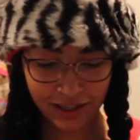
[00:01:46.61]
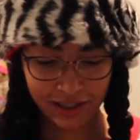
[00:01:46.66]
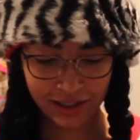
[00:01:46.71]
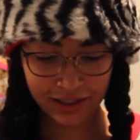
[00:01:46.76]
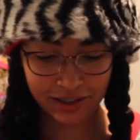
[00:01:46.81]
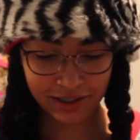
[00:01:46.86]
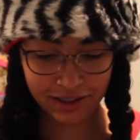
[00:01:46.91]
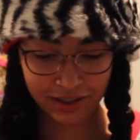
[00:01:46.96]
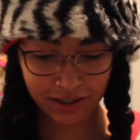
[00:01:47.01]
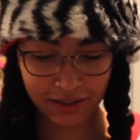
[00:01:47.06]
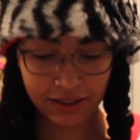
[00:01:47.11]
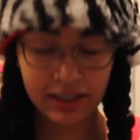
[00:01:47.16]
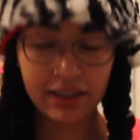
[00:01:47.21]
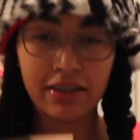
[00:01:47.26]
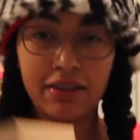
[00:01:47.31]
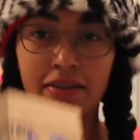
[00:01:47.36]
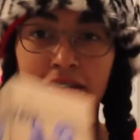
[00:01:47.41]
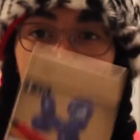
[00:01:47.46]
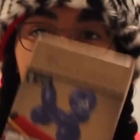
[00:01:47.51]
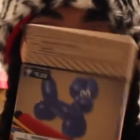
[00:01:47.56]
this is so
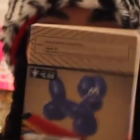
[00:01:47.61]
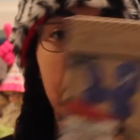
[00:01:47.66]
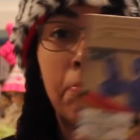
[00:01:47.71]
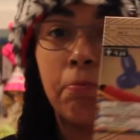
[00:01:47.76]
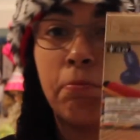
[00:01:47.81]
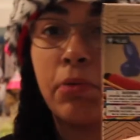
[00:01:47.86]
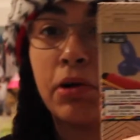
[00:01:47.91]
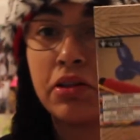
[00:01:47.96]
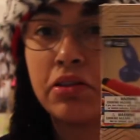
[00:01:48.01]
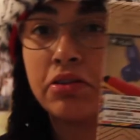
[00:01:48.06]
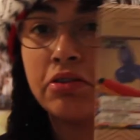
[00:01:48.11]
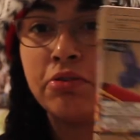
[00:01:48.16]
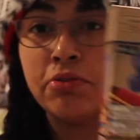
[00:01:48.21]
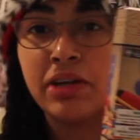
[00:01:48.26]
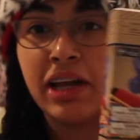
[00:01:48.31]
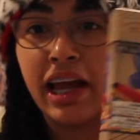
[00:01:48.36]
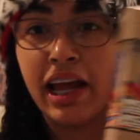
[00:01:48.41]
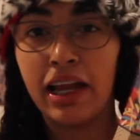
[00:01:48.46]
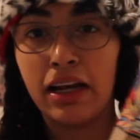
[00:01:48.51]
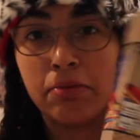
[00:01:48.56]
cute,
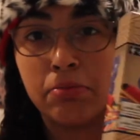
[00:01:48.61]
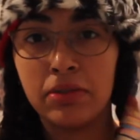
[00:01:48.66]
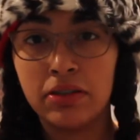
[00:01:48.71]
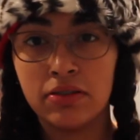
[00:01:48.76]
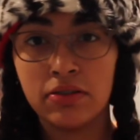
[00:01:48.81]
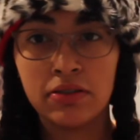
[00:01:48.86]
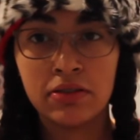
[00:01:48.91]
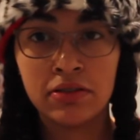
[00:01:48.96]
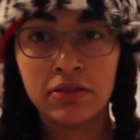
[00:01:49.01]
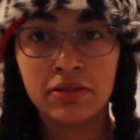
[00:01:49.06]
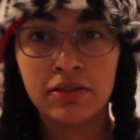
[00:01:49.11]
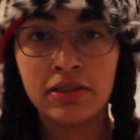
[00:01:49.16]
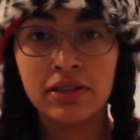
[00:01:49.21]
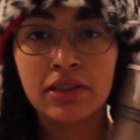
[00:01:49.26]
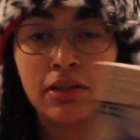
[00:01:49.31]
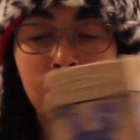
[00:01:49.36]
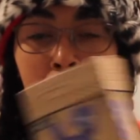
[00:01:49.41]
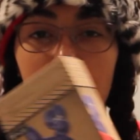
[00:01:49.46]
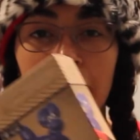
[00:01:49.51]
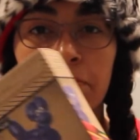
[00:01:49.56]
balloon animals,
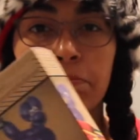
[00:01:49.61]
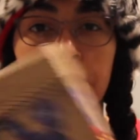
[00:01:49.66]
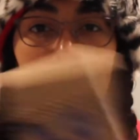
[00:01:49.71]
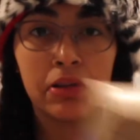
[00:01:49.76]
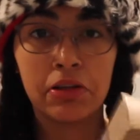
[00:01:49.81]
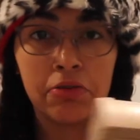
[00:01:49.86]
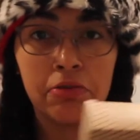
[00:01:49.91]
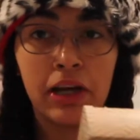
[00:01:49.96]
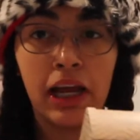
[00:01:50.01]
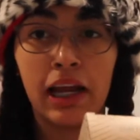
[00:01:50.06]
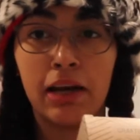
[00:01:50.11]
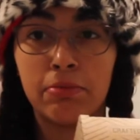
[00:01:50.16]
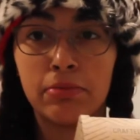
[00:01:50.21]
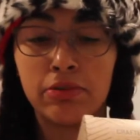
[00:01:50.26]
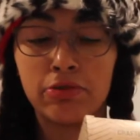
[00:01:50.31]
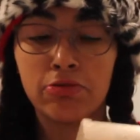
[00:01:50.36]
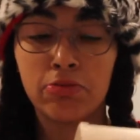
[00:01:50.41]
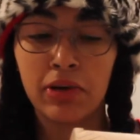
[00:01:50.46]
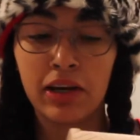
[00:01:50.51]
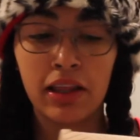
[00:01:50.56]
to make balloon
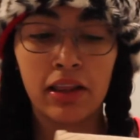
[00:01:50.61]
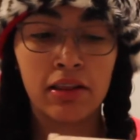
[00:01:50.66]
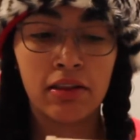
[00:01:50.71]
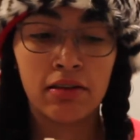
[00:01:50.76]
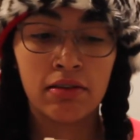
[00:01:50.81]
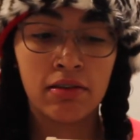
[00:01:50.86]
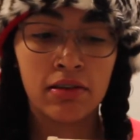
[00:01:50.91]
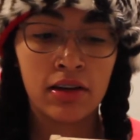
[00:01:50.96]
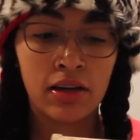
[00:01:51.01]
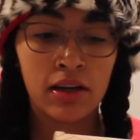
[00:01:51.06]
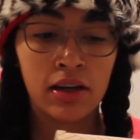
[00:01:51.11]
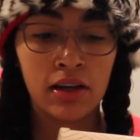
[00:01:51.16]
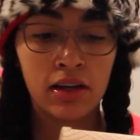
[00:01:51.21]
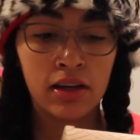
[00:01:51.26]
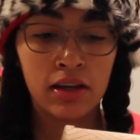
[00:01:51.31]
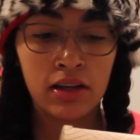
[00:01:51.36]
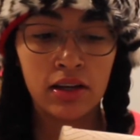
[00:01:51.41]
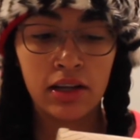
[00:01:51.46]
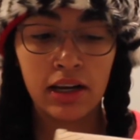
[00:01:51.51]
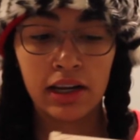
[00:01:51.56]
animals with.
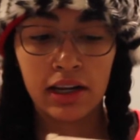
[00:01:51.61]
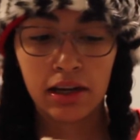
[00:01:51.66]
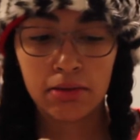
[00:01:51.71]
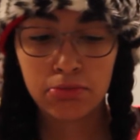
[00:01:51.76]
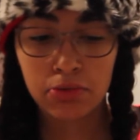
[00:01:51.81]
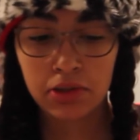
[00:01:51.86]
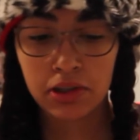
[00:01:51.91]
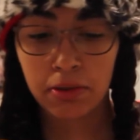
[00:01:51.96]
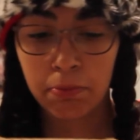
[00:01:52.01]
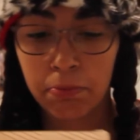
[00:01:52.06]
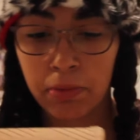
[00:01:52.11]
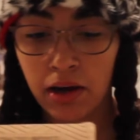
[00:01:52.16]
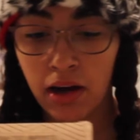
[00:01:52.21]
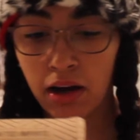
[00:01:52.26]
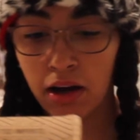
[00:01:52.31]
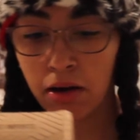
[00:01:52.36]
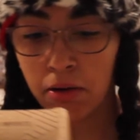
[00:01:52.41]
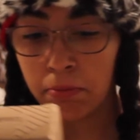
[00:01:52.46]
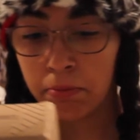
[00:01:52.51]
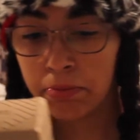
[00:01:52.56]
And it comes with the
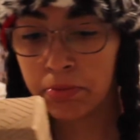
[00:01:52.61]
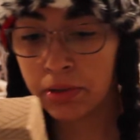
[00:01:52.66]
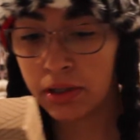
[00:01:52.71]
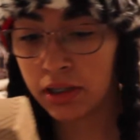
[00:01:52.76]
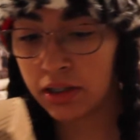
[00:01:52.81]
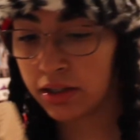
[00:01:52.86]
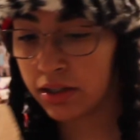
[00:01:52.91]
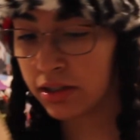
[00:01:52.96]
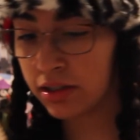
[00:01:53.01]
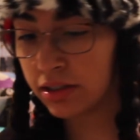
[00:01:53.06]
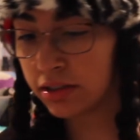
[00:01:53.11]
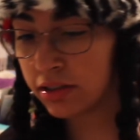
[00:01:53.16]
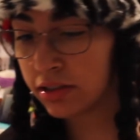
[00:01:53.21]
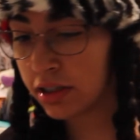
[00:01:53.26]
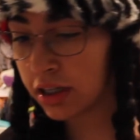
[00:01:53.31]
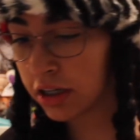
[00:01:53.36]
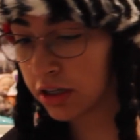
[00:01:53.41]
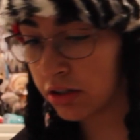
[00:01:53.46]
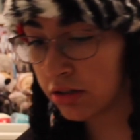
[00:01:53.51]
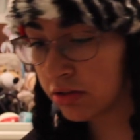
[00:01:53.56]
pump and the
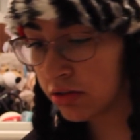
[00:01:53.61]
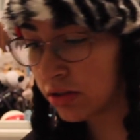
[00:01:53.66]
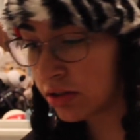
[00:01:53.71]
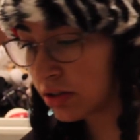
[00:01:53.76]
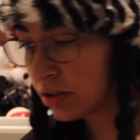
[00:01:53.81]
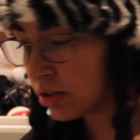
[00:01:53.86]
stickers